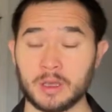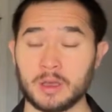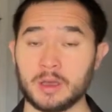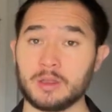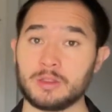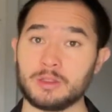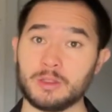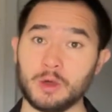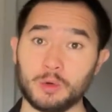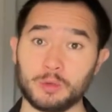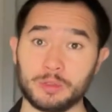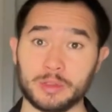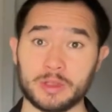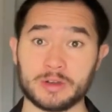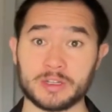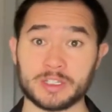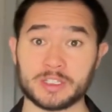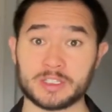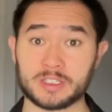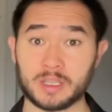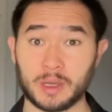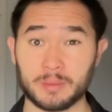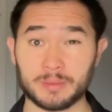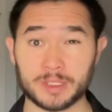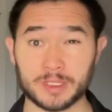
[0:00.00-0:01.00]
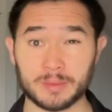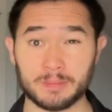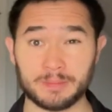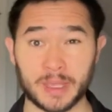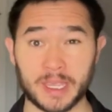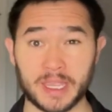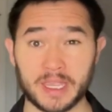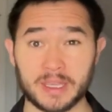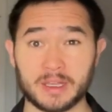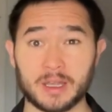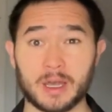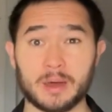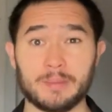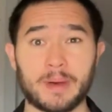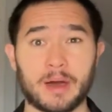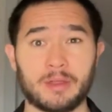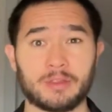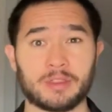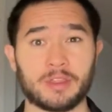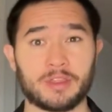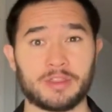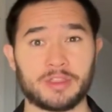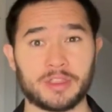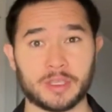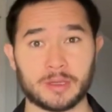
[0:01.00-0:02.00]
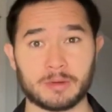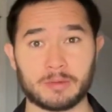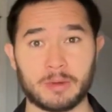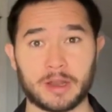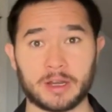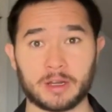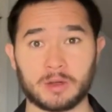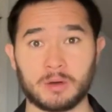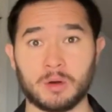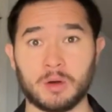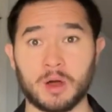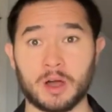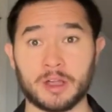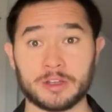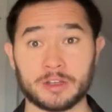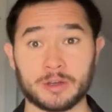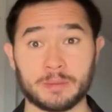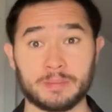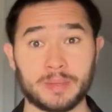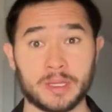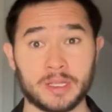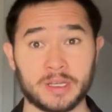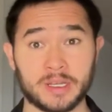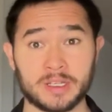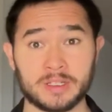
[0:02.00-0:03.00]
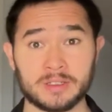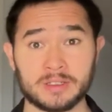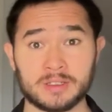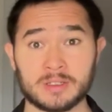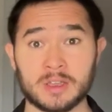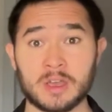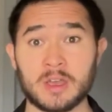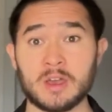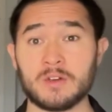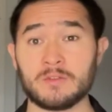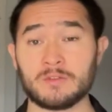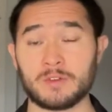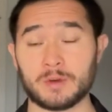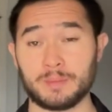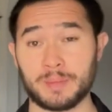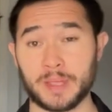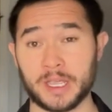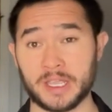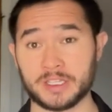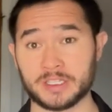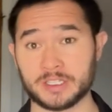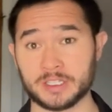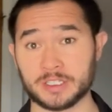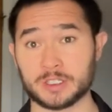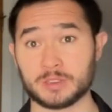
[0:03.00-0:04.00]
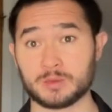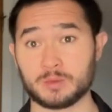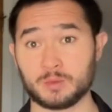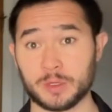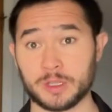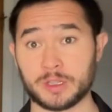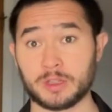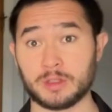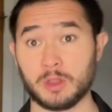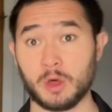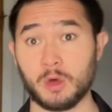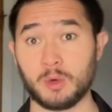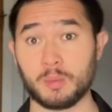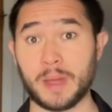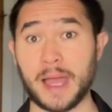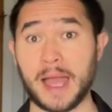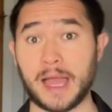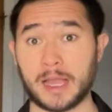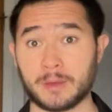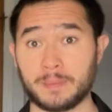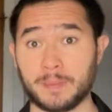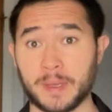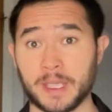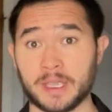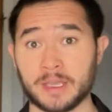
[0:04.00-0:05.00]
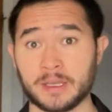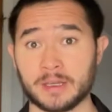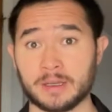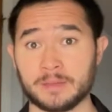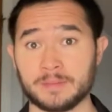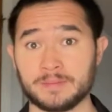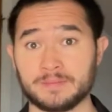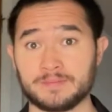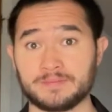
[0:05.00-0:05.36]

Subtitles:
though there is some debate about the theoretical underpinnings for patients with low back pain.